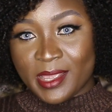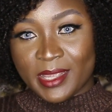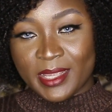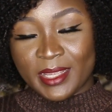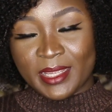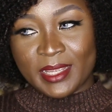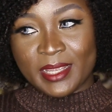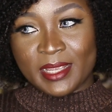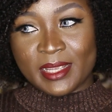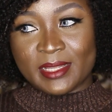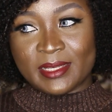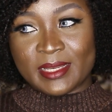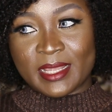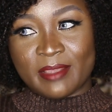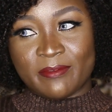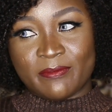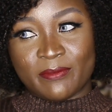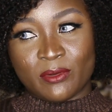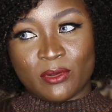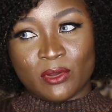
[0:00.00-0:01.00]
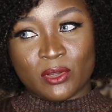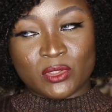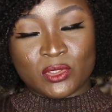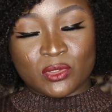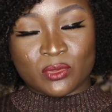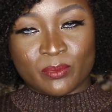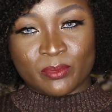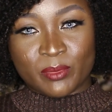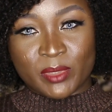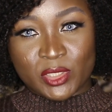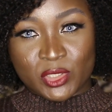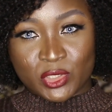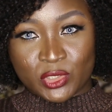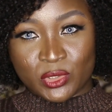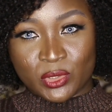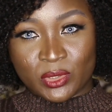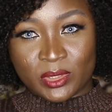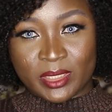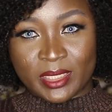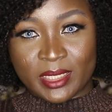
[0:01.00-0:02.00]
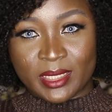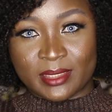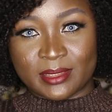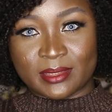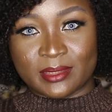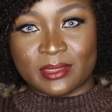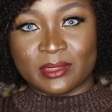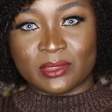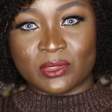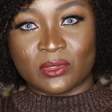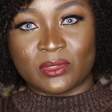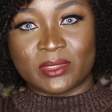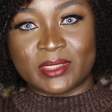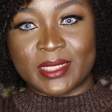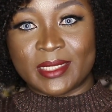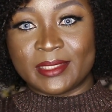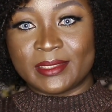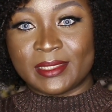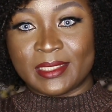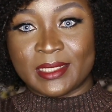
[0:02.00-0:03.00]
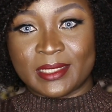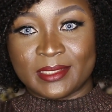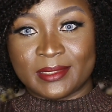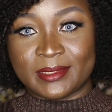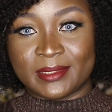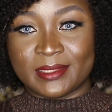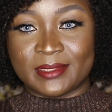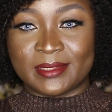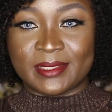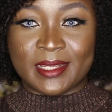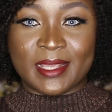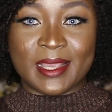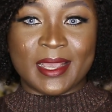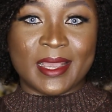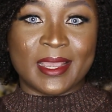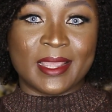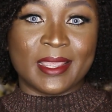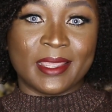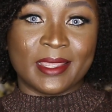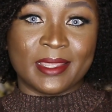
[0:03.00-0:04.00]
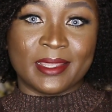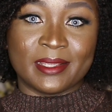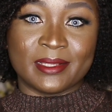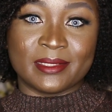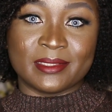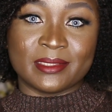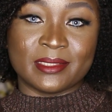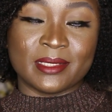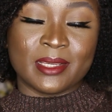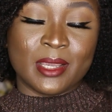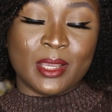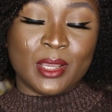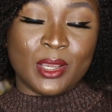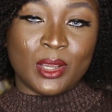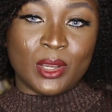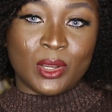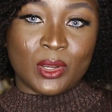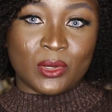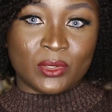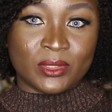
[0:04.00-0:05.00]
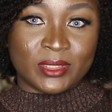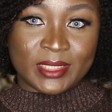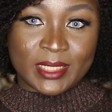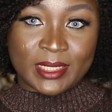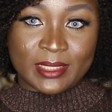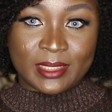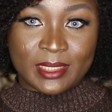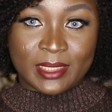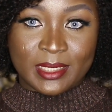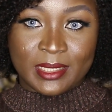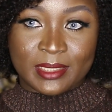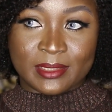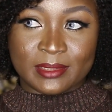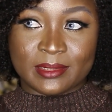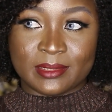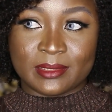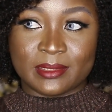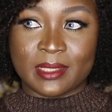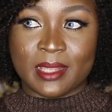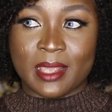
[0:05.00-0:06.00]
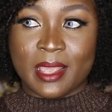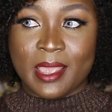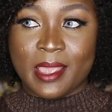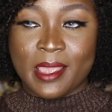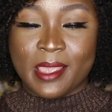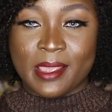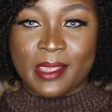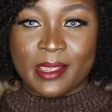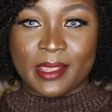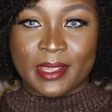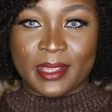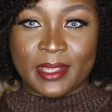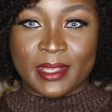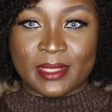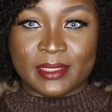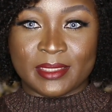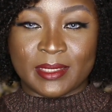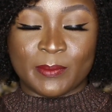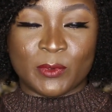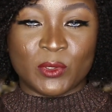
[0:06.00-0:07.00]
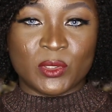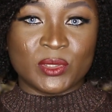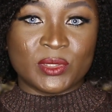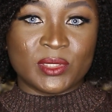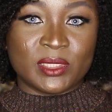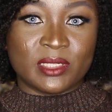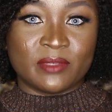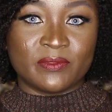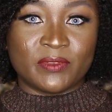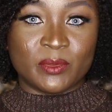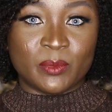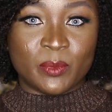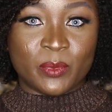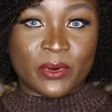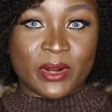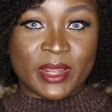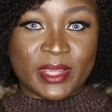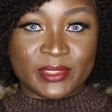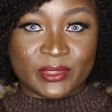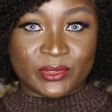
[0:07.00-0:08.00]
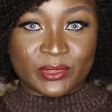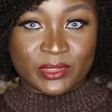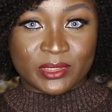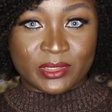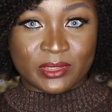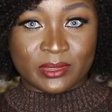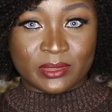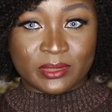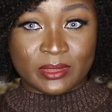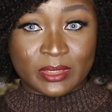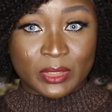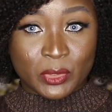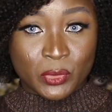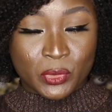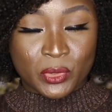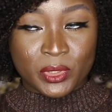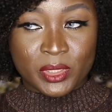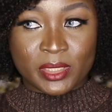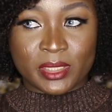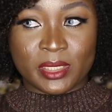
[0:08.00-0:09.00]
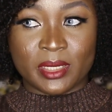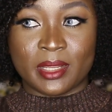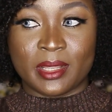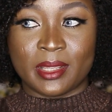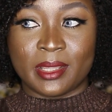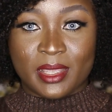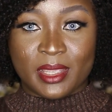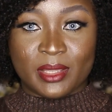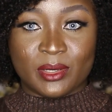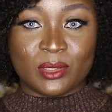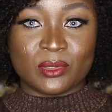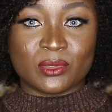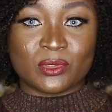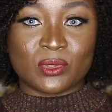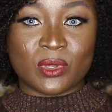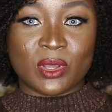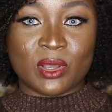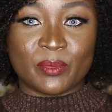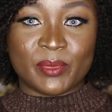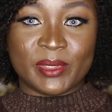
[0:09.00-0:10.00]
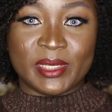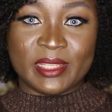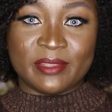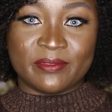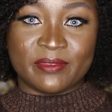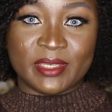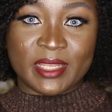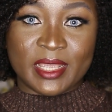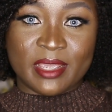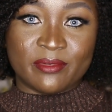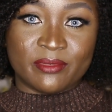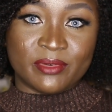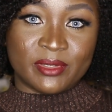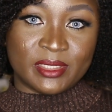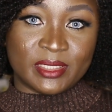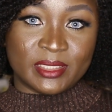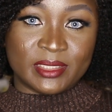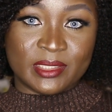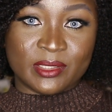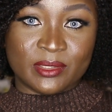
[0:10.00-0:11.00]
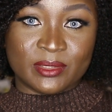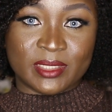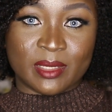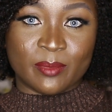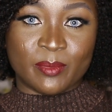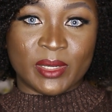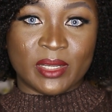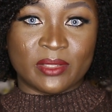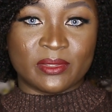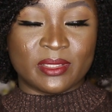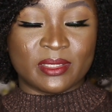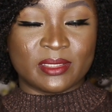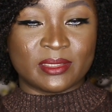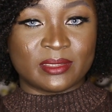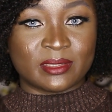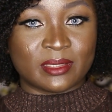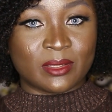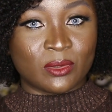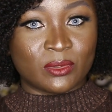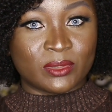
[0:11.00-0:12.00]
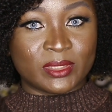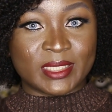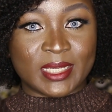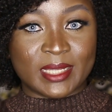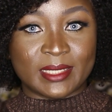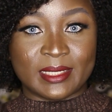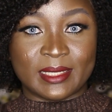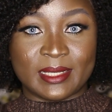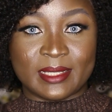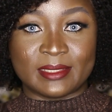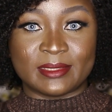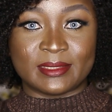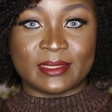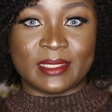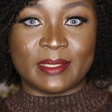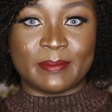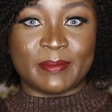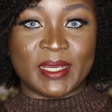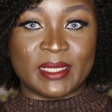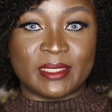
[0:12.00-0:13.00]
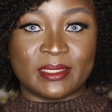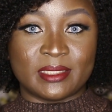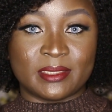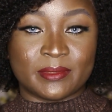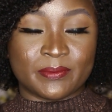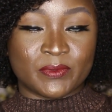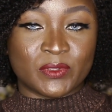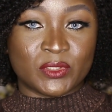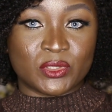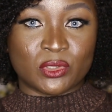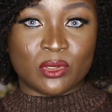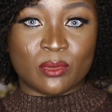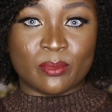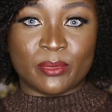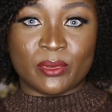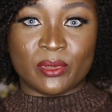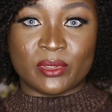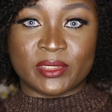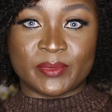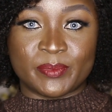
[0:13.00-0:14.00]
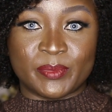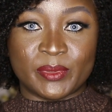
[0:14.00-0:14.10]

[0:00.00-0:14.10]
And I forgot to mention that this contact lens is a high-end contact lens, and I'm going to leave the price on the screen, and also I'll be leaving every details about this contact lens in my description box